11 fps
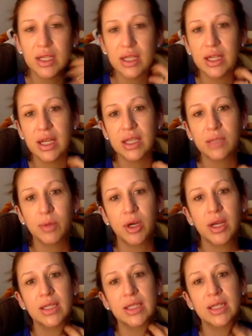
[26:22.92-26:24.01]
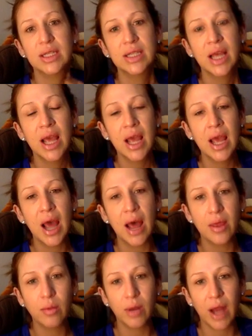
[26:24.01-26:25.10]
10-day experiences. And
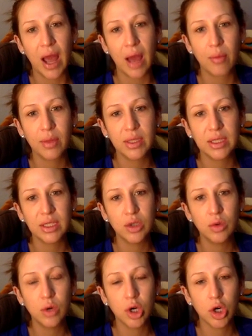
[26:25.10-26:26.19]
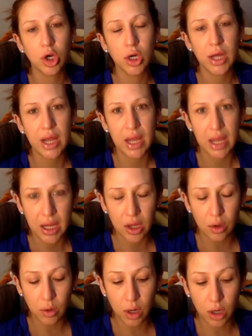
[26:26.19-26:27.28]
then what happens is you earn
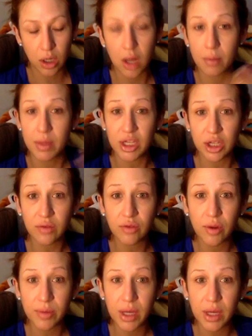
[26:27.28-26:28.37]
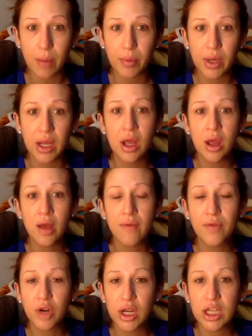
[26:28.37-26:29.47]
commission from the company
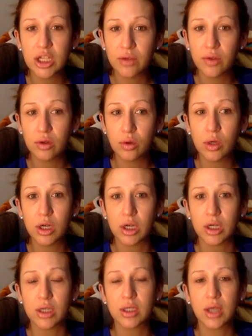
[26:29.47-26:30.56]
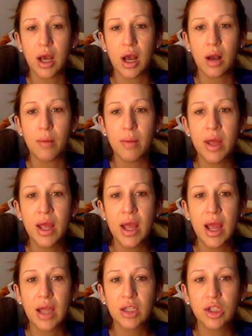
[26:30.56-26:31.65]
for each of those orders.
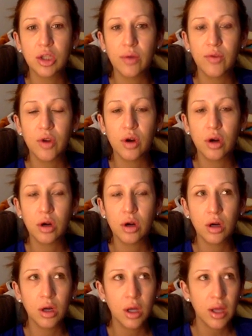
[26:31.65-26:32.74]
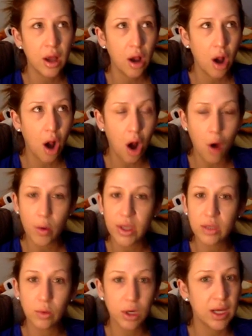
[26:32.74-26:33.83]
And so if you're
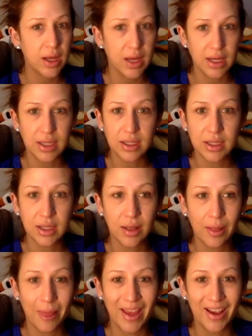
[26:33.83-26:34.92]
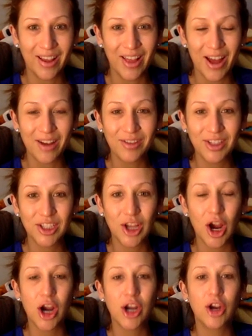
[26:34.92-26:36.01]
always working this, like a lot of us
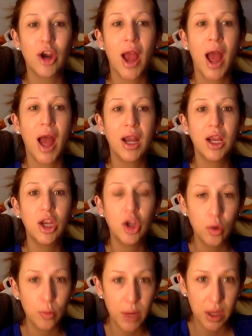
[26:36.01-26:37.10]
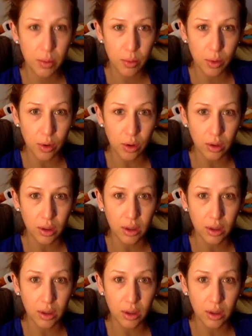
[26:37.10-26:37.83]
are, and you're adding new people